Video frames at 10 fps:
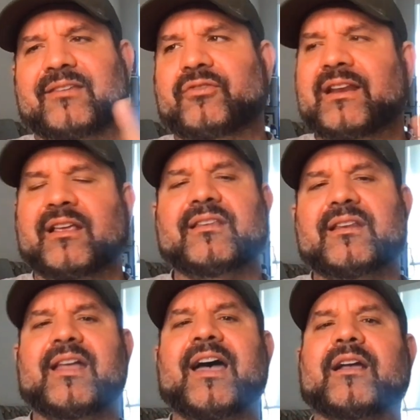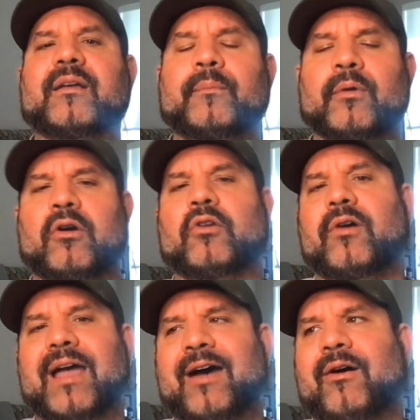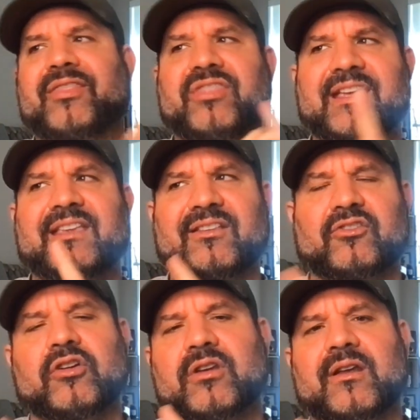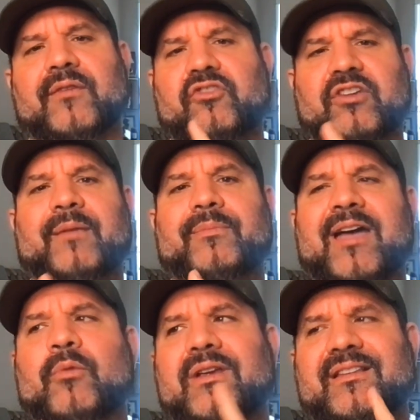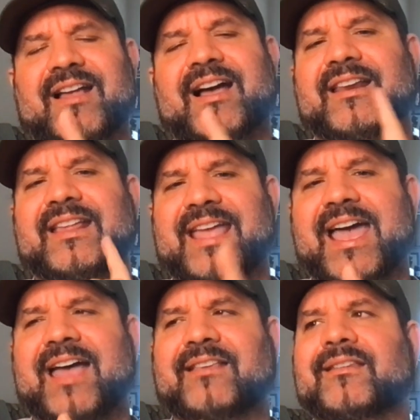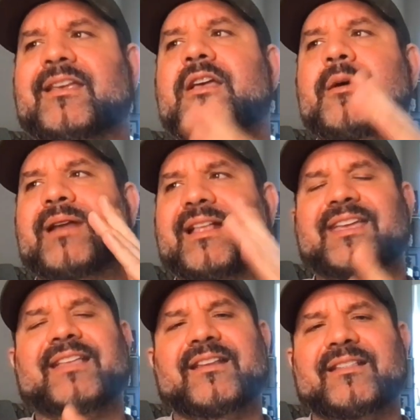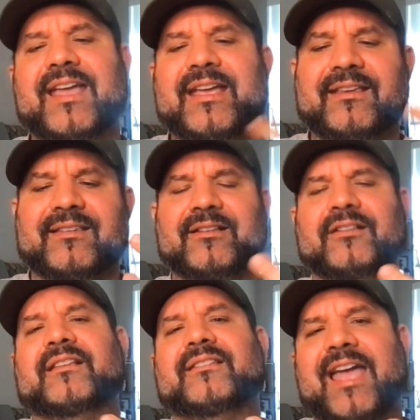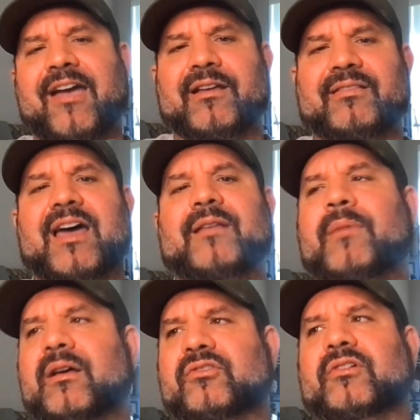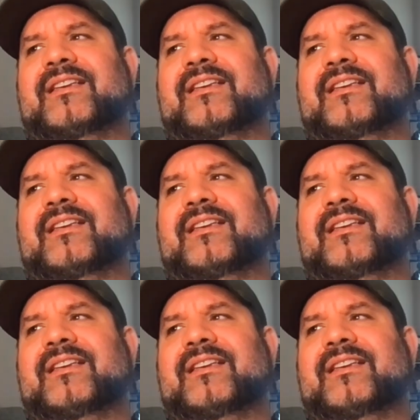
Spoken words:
If he doesn't knock Morono out, I think he's in good enough shape now where he's not going to gas. But at the end of the day, he still does carry a lot of muscle.